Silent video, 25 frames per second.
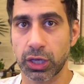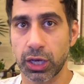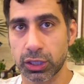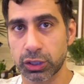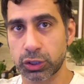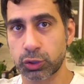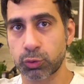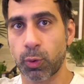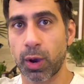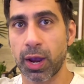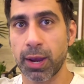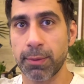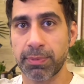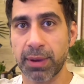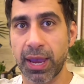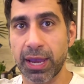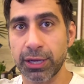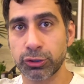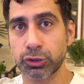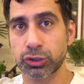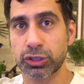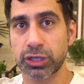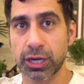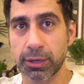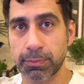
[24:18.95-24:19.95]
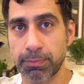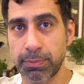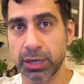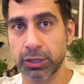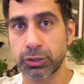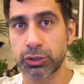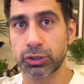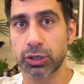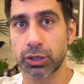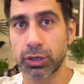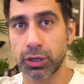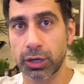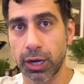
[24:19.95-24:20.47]
swipe, interesting,
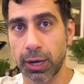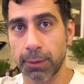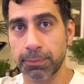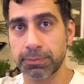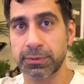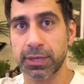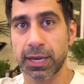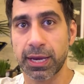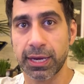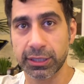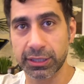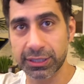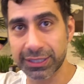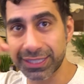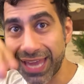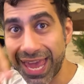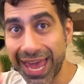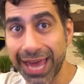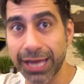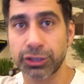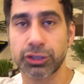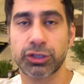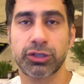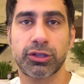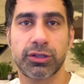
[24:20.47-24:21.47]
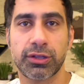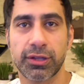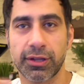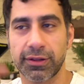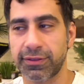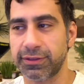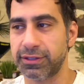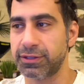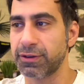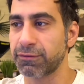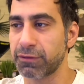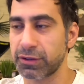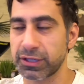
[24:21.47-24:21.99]
picture, update, sketch,
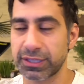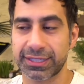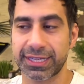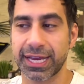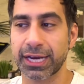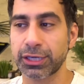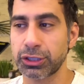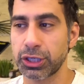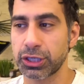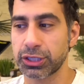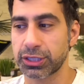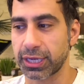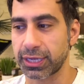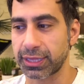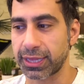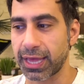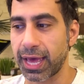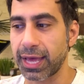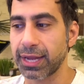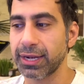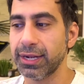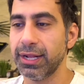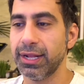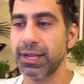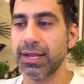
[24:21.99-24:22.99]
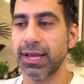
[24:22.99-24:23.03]
different sections like that.